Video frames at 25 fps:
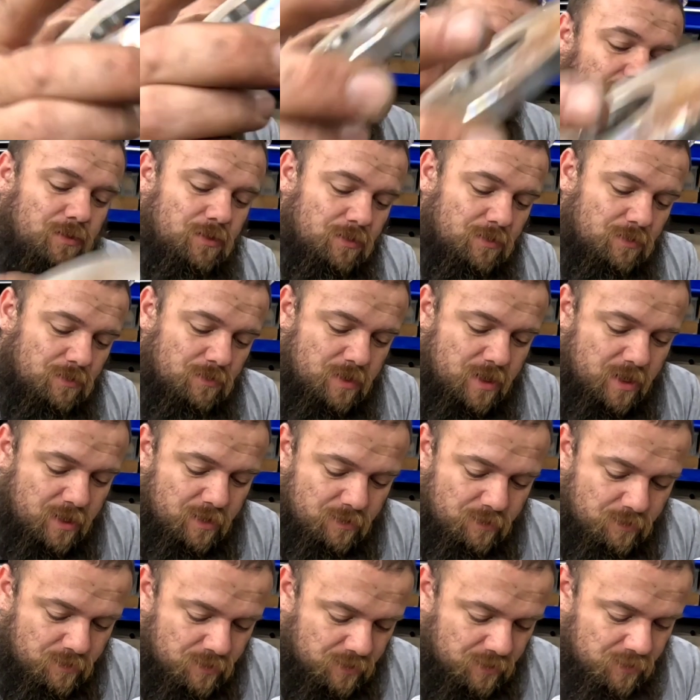you know
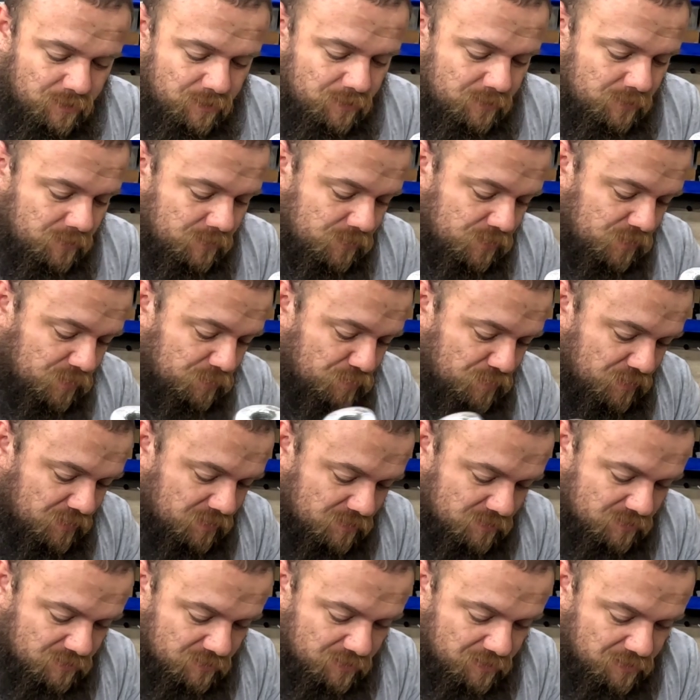how shipping
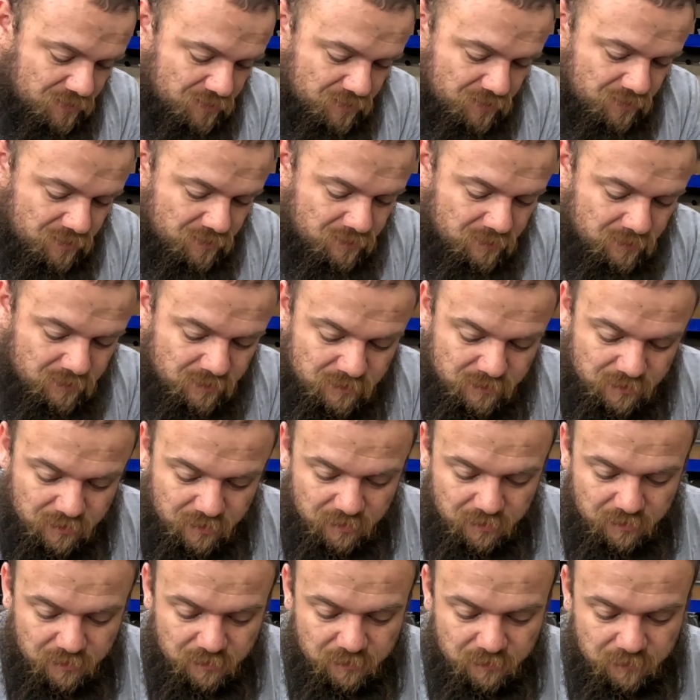is lately. It's
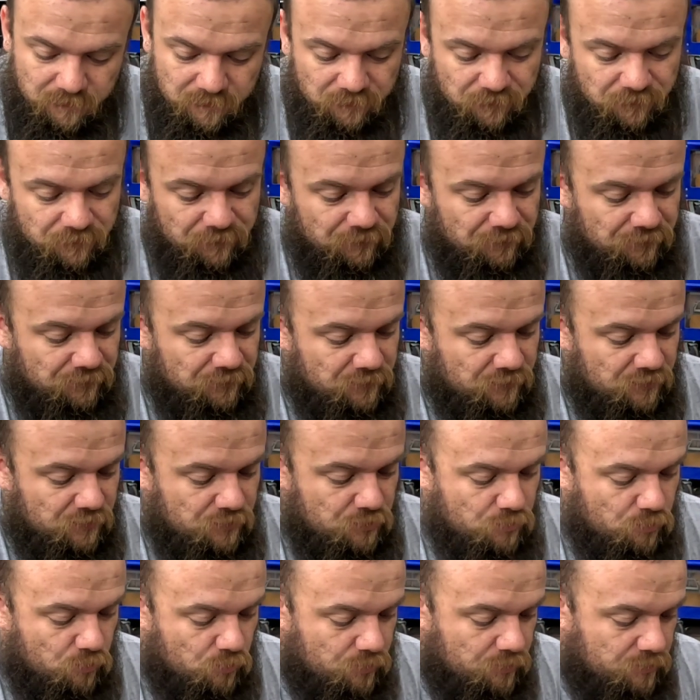like
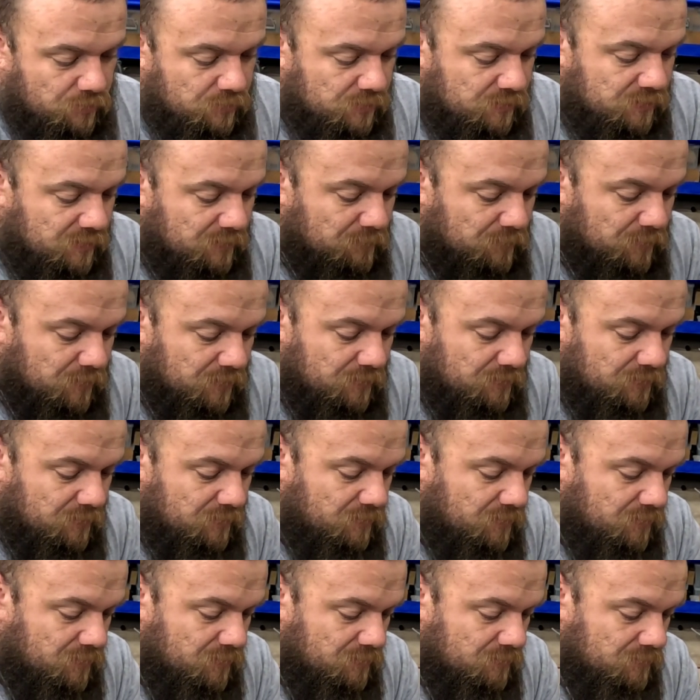you order something and
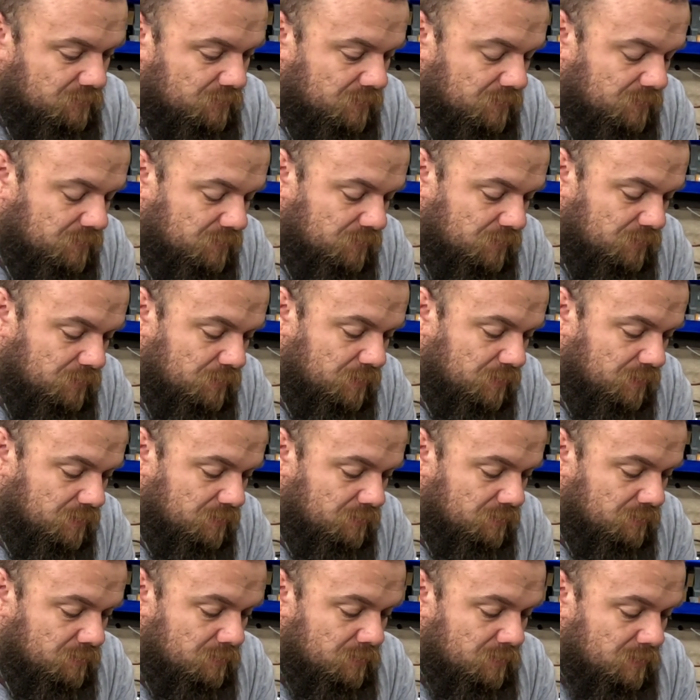then you get,
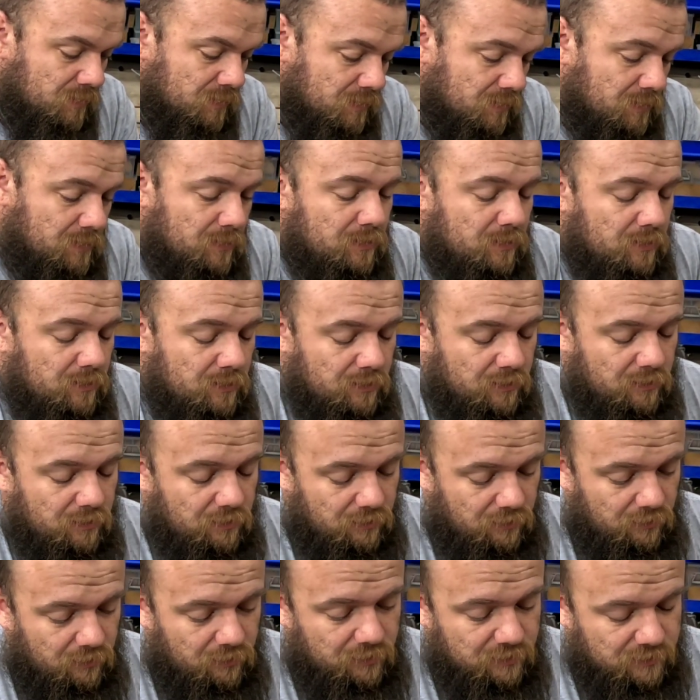
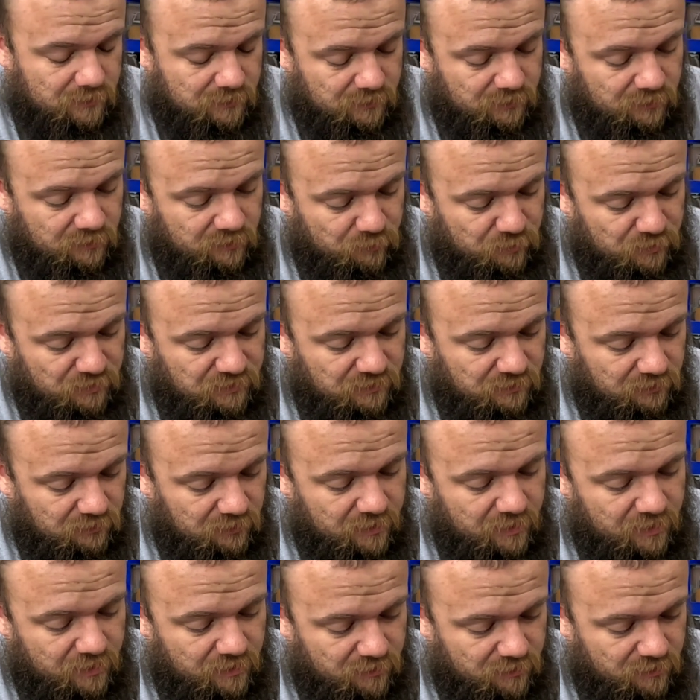this is going to be
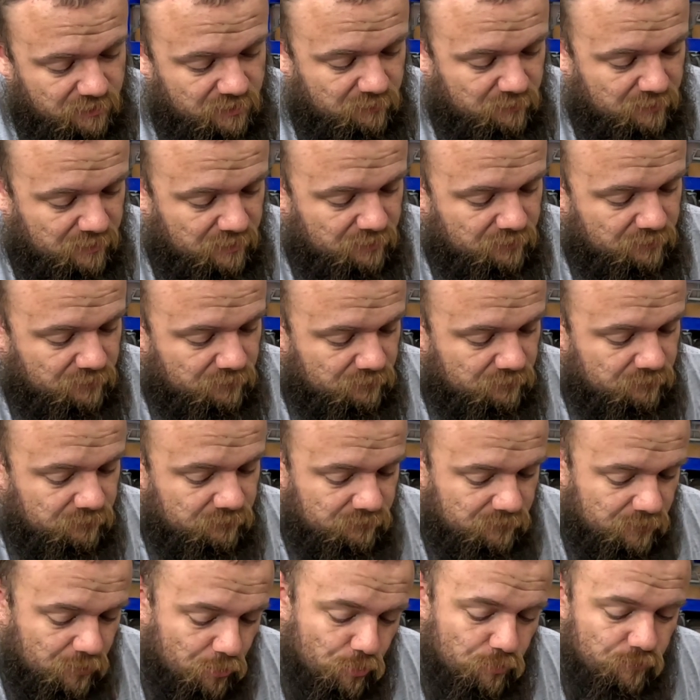delayed email
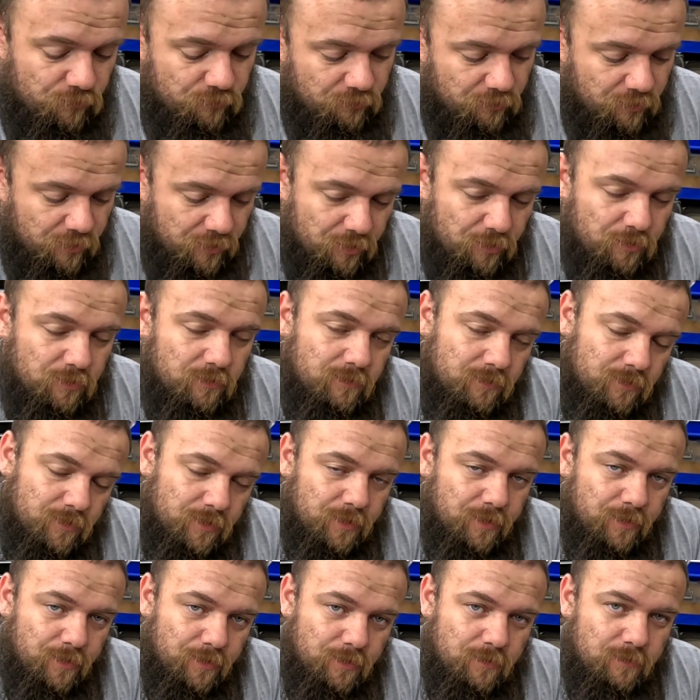over and over
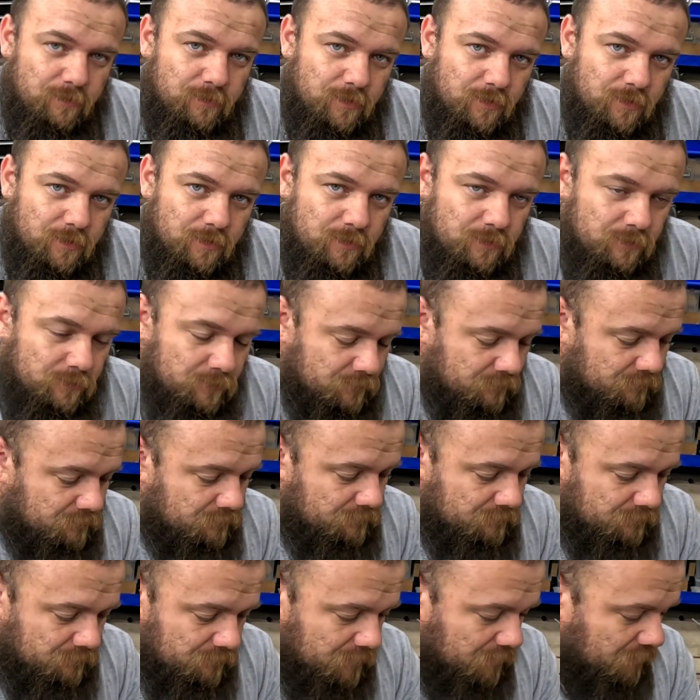and over.
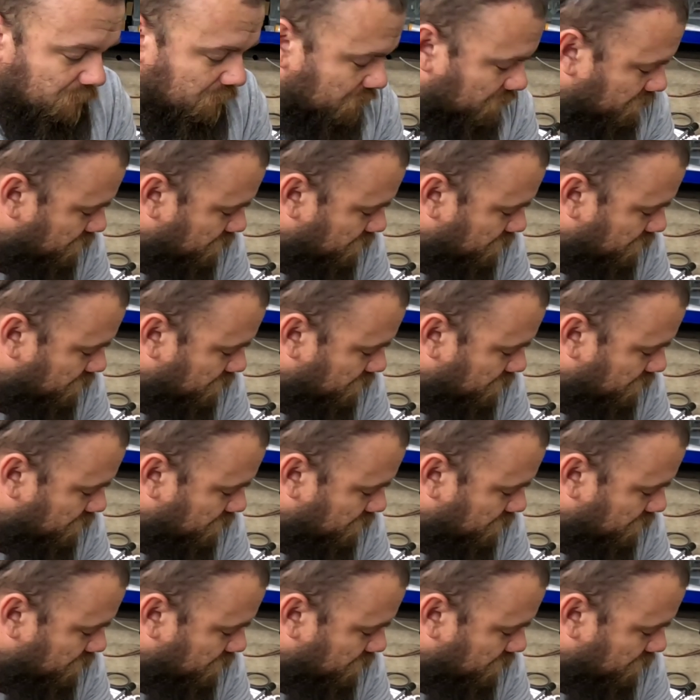And then it